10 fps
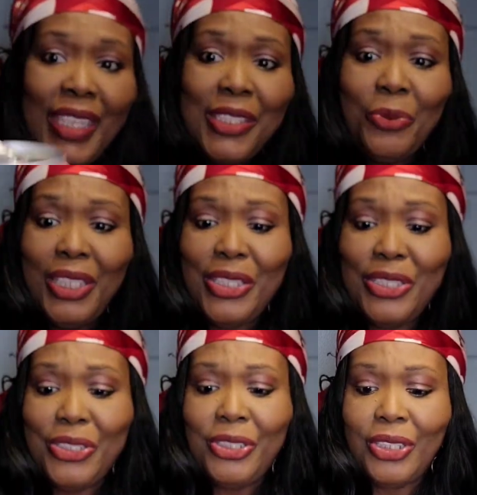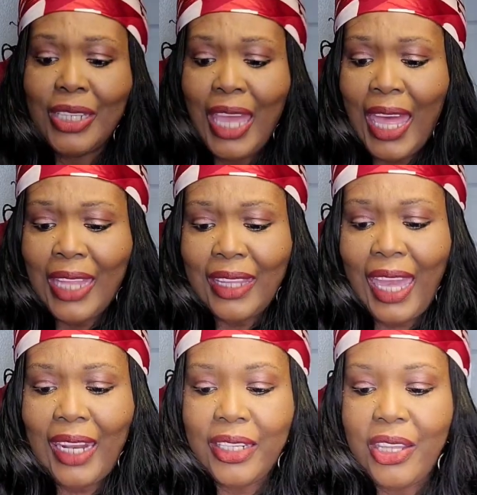This one is good. They
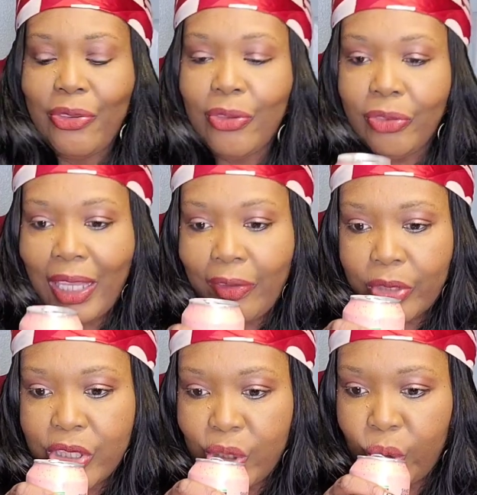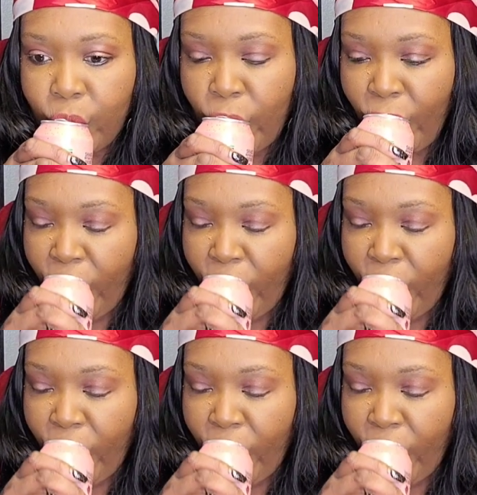had a different flavor too.